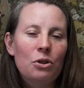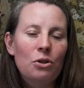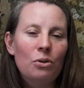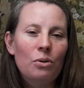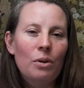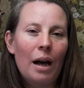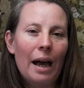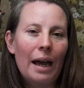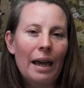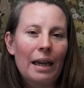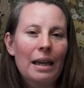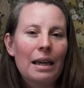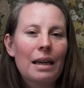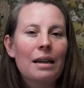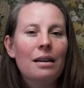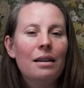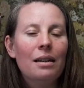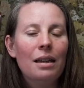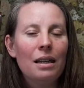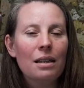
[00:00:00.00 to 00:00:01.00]
do
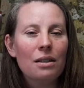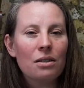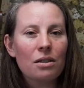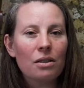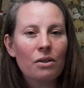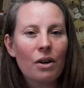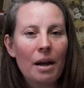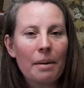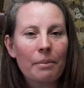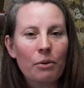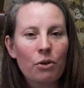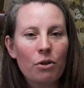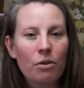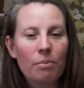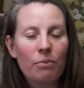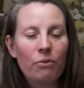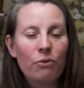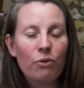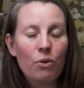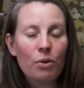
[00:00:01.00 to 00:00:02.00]
a Instagram
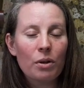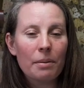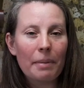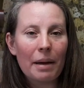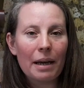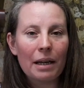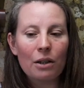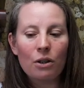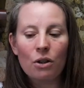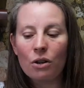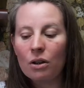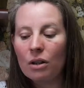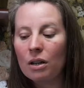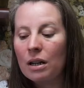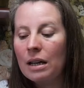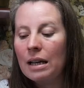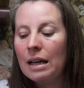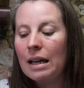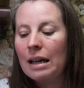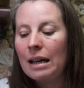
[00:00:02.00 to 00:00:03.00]
group for the
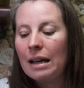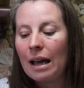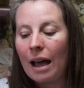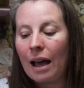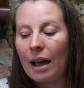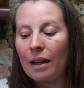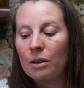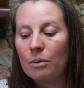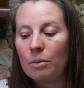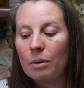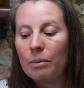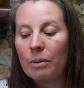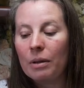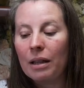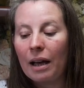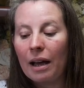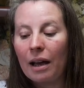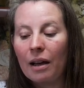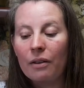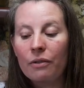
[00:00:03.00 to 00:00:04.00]
make-along, and we
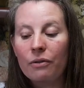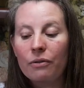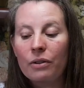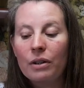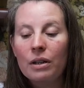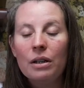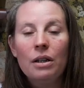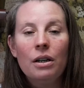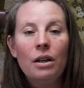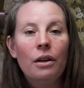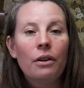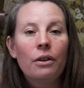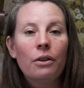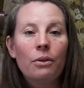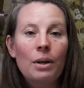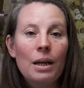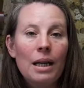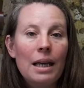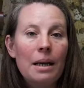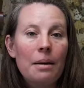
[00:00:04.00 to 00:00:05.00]
will have
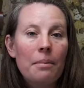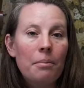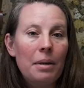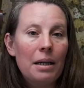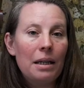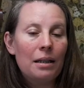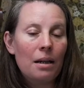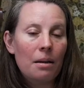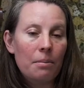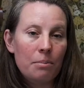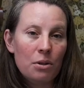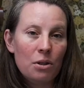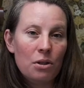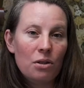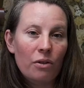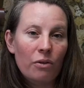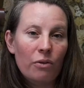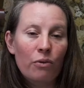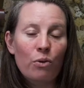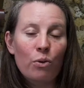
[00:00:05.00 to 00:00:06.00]
3
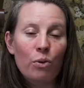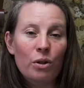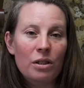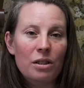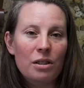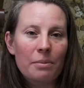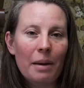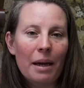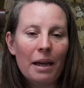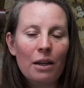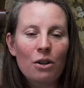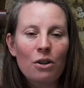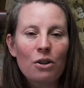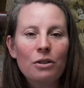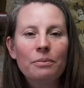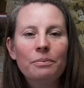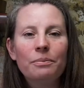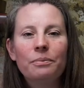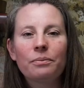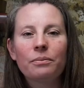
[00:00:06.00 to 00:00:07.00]
meetups for this
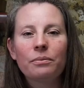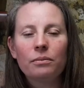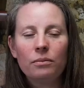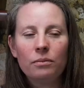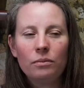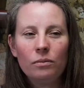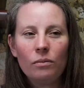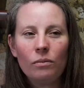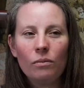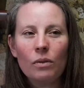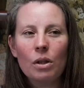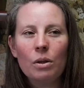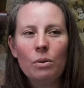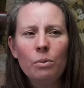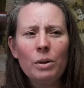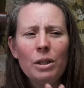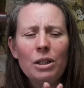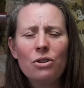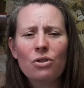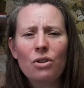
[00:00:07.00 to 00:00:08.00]
make-along.
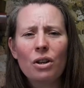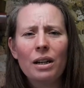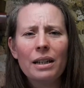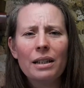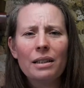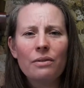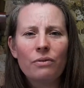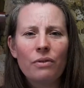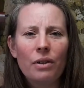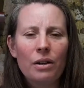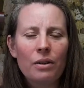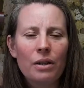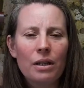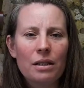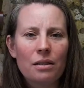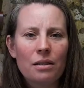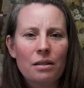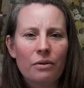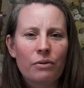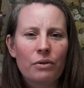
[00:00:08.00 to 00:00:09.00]
We tried
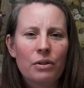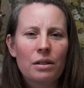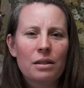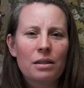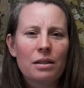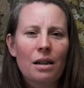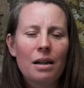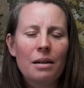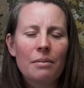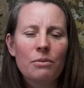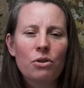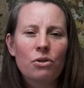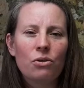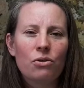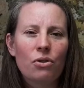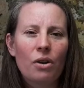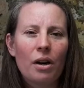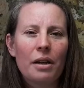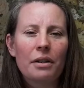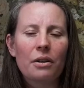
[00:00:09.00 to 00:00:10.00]
various different times
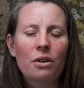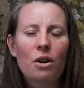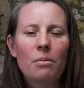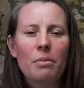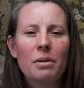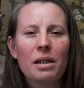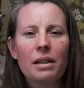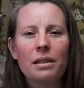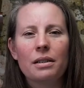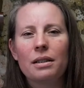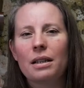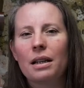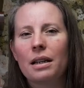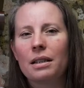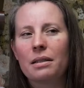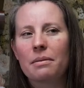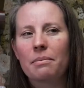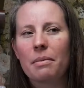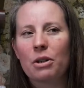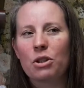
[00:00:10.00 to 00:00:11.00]
to try and accommodate
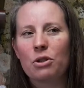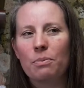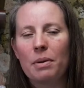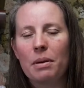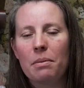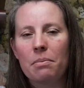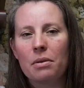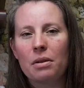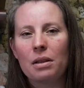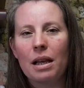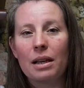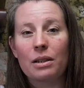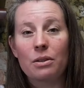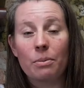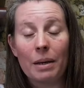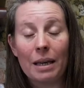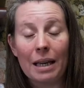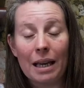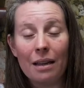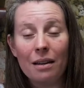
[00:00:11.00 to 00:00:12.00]
as much people as we